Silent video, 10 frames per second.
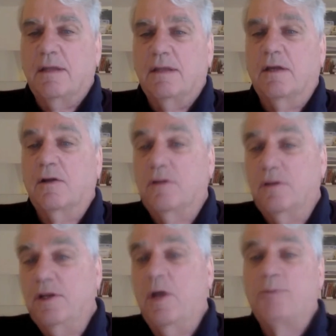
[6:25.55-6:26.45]
The
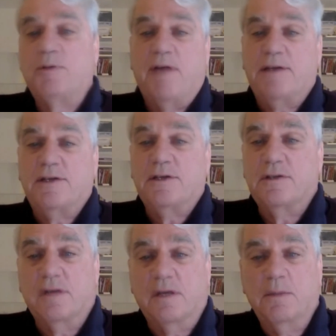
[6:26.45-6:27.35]
concluding
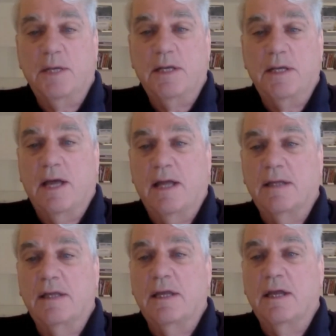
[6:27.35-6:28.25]
observations of the committee are
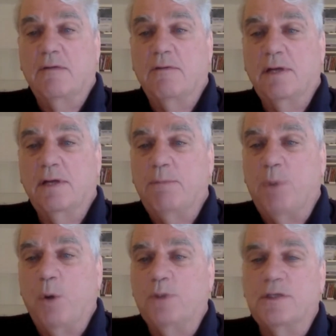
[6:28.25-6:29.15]
the really
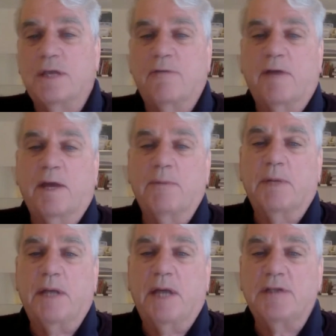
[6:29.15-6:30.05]
important set of
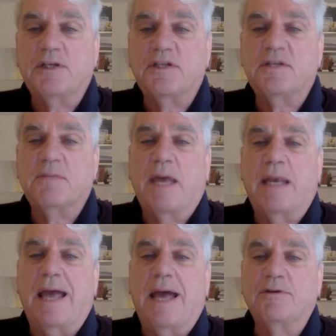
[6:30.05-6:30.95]
recommendations
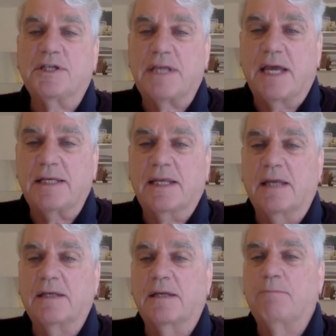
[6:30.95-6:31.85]
about how a state
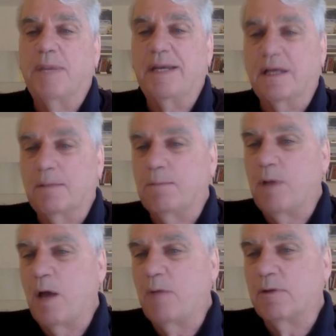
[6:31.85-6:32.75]
can better
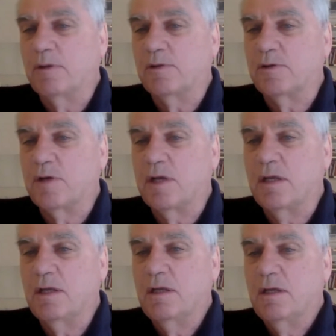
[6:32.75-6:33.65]
comply with the
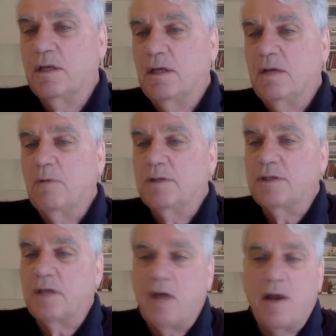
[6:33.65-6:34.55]
treaty.
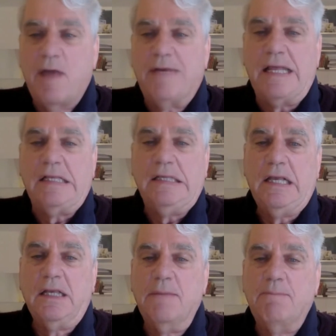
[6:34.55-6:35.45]
Whilst they don't have any
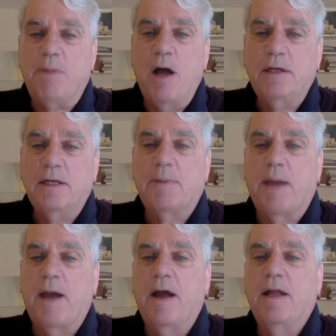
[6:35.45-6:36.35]
legally binding
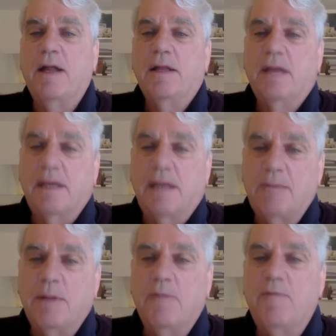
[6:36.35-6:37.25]
power, they
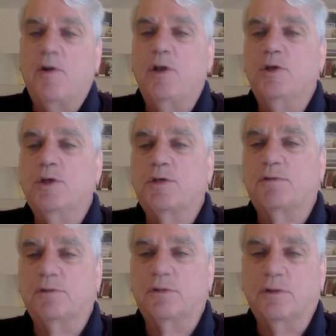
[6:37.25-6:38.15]
can be a very
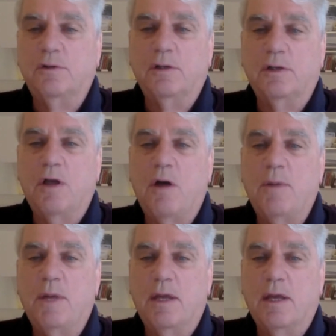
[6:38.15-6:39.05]
useful tool in
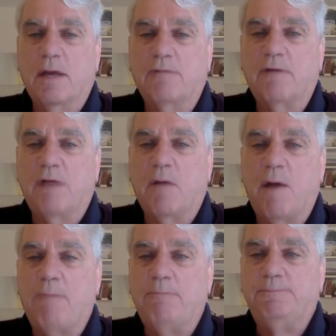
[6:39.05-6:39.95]
lobbying and follow-up.